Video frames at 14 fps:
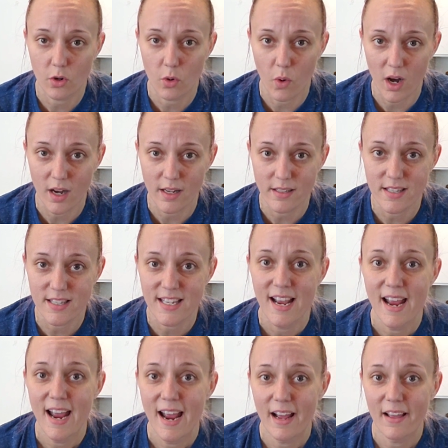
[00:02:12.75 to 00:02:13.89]
quads,
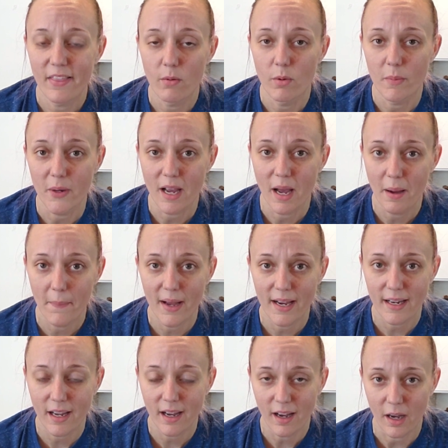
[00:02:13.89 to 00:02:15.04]
and then when we come
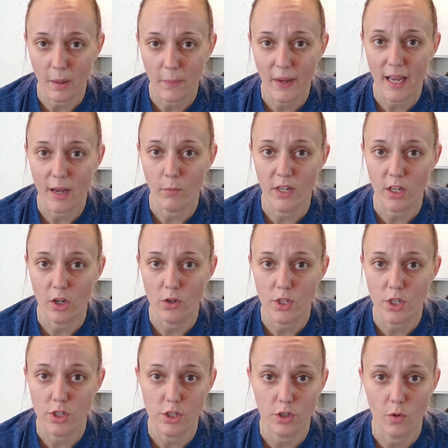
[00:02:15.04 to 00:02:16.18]
back up and we go
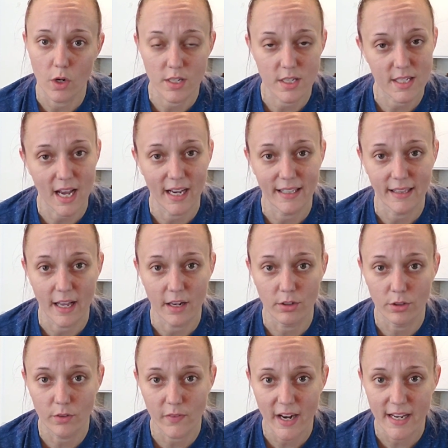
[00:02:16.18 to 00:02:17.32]
to do our side
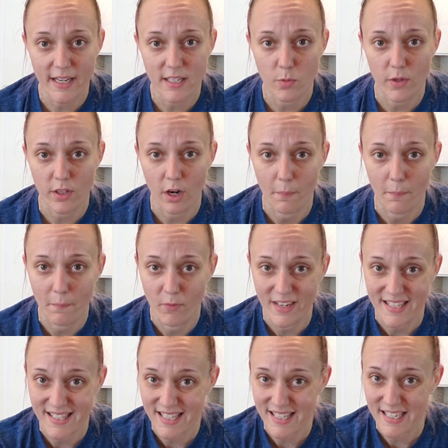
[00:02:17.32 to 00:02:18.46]
lateral raise with our
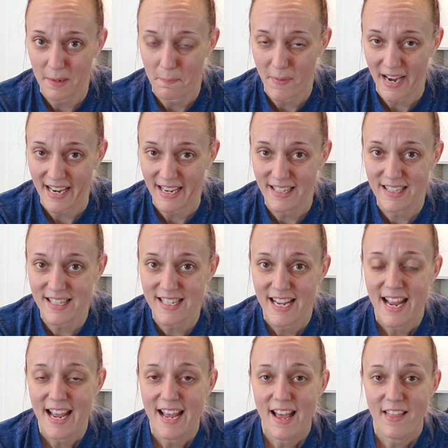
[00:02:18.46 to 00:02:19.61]
resistant bands,
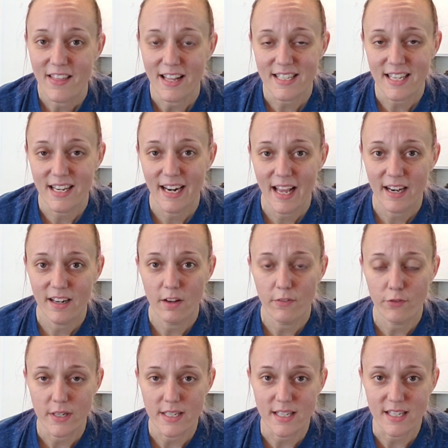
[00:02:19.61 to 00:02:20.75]
that's gonna add
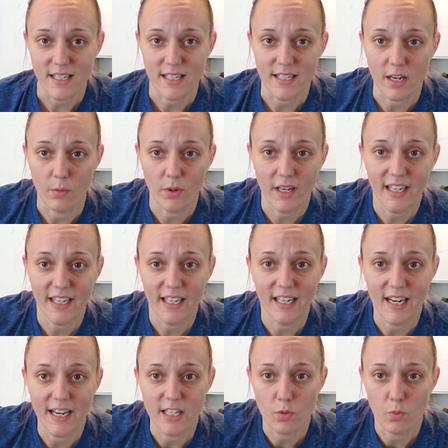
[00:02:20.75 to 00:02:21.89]
enough resistance that we're gonna get
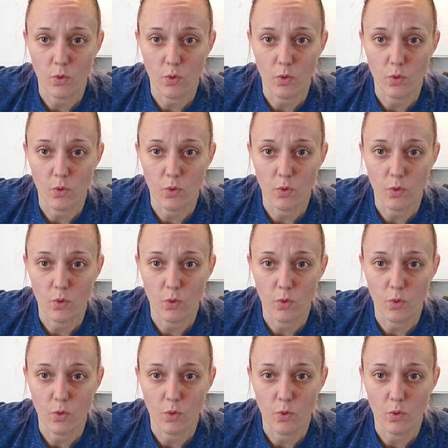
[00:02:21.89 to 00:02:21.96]
a nice